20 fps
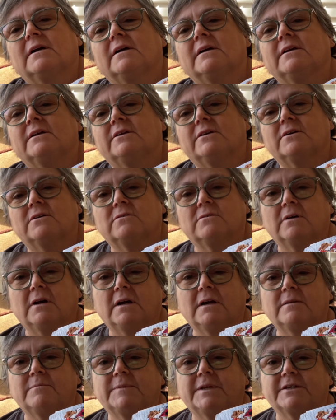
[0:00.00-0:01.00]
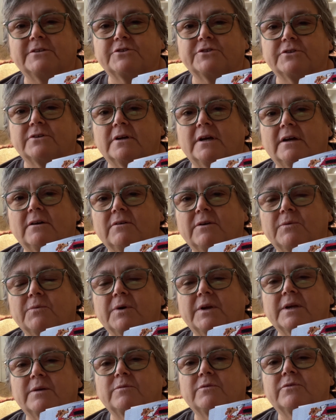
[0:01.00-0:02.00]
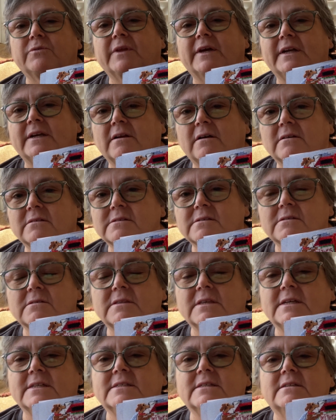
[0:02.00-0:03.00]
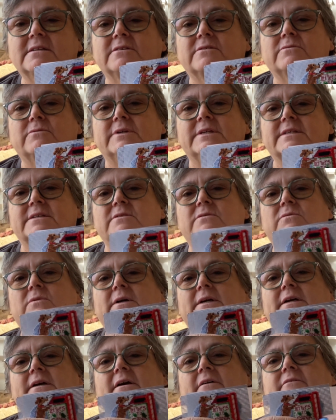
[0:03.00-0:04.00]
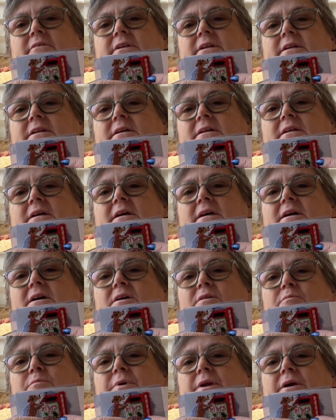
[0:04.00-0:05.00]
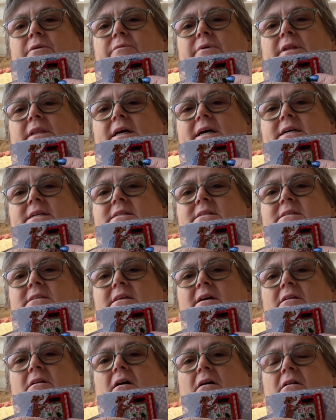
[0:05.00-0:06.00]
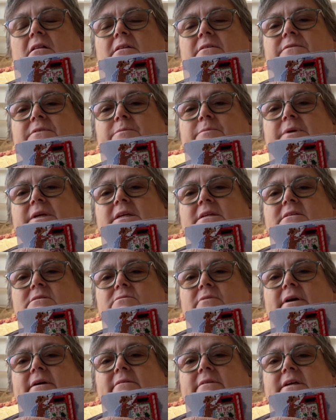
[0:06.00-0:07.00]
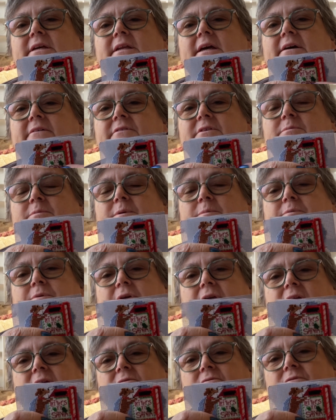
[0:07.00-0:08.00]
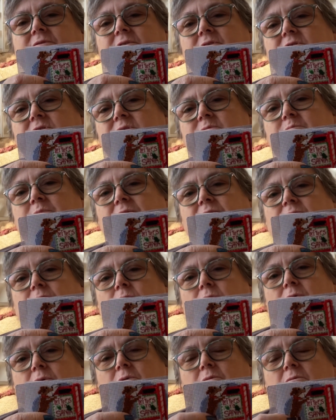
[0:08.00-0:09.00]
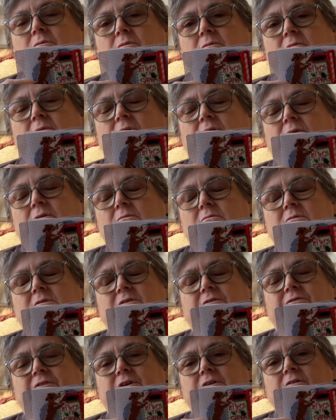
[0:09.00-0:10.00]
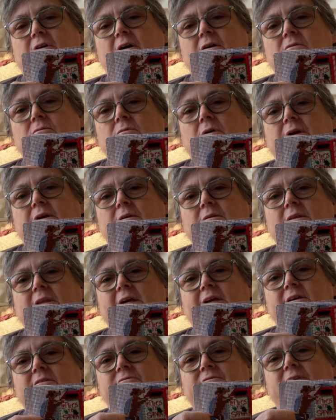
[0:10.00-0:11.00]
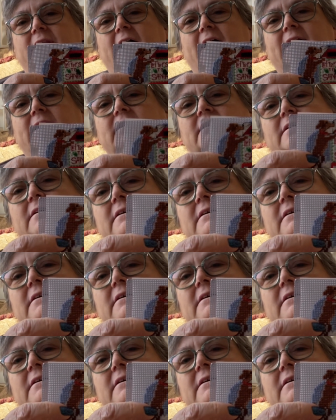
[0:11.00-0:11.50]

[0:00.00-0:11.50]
you know I'm not sure how I want to do that also that's another reason why I haven't done it but I realized that all of the beads around it have to be put in first before you know, to figure out where to lay it flat.